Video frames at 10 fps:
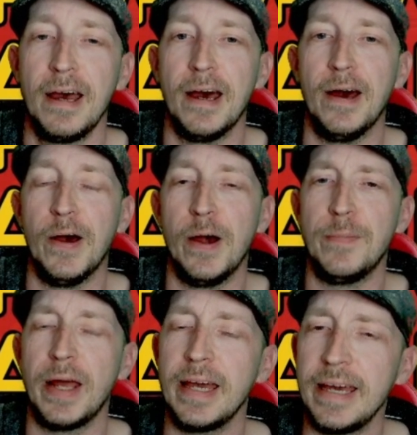
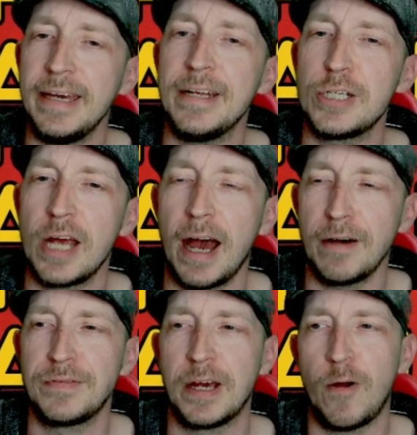They each
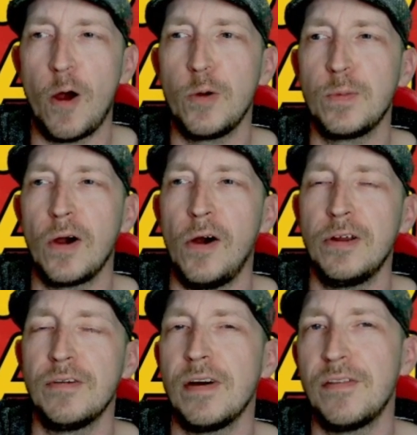have their own kind
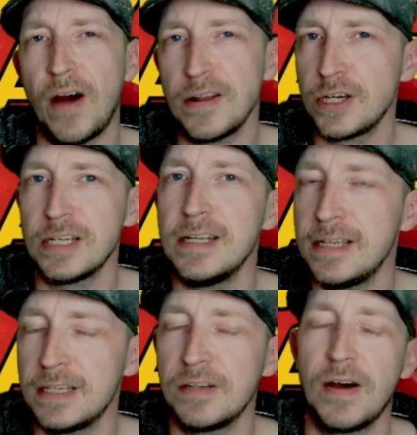of advantages and
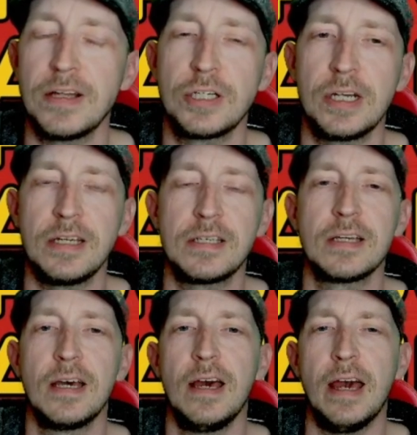disadvantages
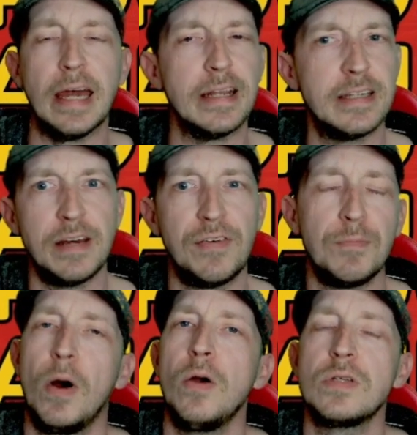in different
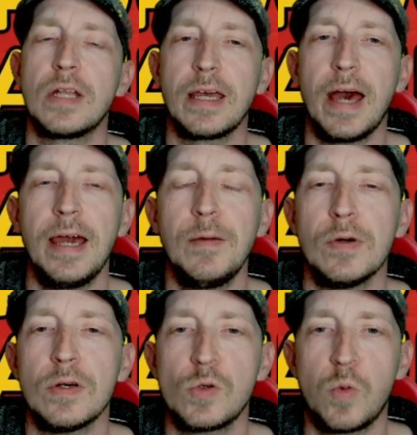modes of the game
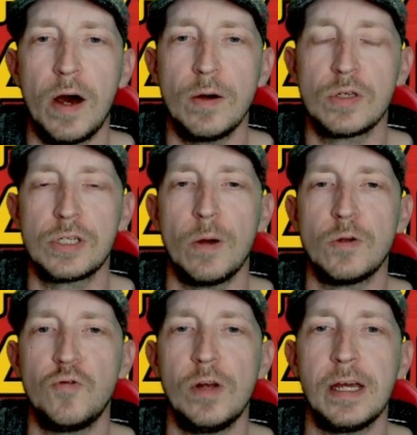as well, so
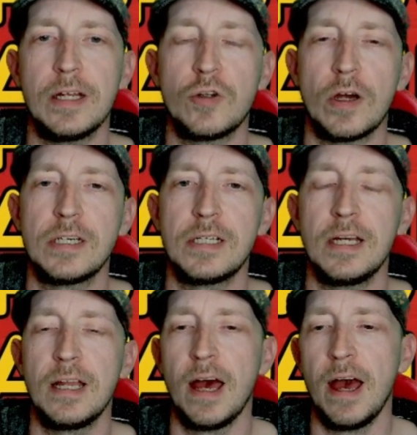it's really
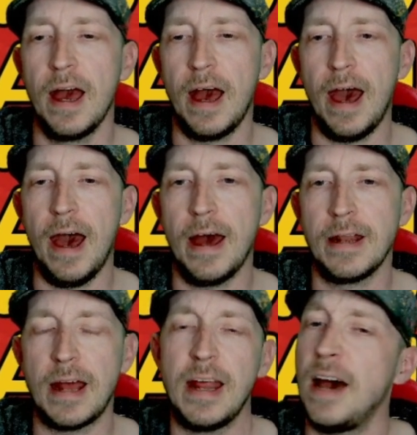interesting. And then